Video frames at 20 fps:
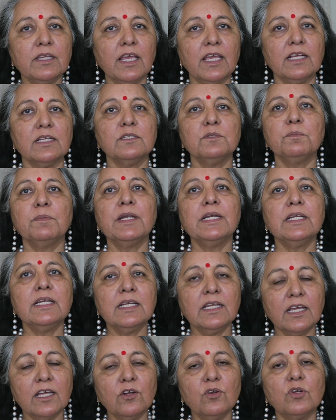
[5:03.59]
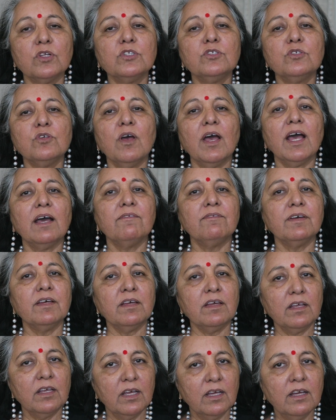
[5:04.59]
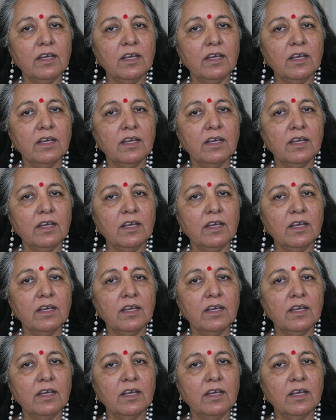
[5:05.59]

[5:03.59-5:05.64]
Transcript: things, but it can also have a